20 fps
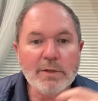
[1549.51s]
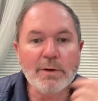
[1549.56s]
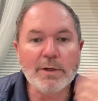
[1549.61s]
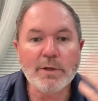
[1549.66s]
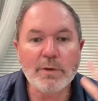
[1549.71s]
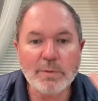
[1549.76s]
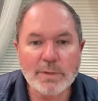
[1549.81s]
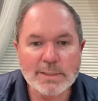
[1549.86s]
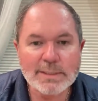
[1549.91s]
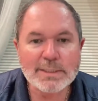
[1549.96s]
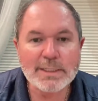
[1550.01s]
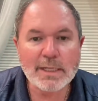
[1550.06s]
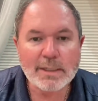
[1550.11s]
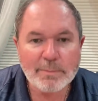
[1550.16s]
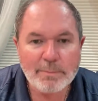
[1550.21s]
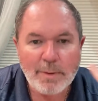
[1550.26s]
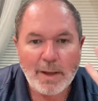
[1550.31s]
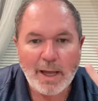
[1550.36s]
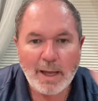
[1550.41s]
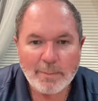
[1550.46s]
I know this is
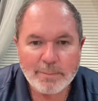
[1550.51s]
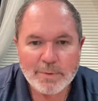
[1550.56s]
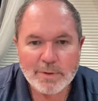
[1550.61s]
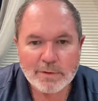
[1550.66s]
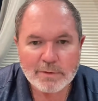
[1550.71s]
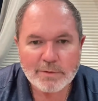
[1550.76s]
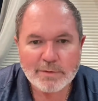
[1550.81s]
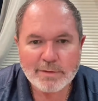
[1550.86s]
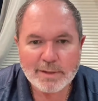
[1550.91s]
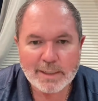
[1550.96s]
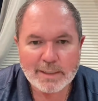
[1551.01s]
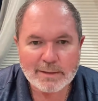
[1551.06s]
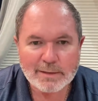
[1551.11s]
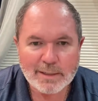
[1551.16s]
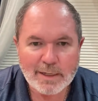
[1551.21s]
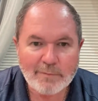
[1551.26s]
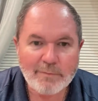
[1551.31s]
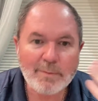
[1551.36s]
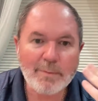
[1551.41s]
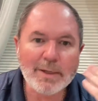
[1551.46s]
not a popular
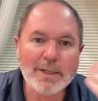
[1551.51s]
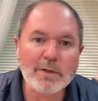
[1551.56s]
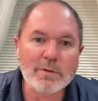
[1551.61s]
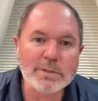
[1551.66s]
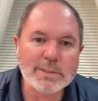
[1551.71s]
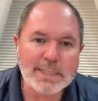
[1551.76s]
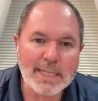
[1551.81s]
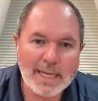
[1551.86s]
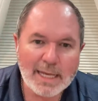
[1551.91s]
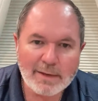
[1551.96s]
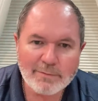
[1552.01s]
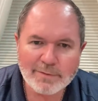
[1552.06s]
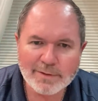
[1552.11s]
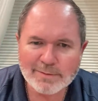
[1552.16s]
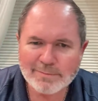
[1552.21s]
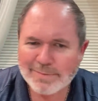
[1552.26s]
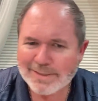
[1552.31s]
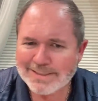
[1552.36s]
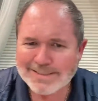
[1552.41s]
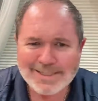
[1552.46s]
thing. Everybody goes to
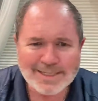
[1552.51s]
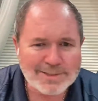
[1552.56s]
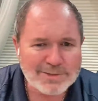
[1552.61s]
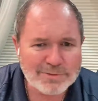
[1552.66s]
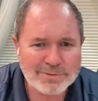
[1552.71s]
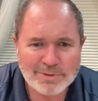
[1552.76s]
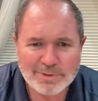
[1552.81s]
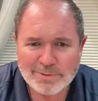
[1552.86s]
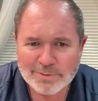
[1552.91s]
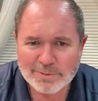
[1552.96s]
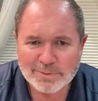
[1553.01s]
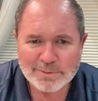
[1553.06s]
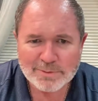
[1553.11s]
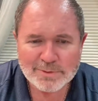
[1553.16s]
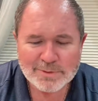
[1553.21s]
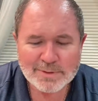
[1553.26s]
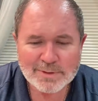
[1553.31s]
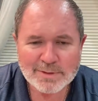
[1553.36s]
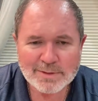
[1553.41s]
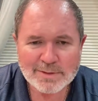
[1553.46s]
heaven, but it's not true.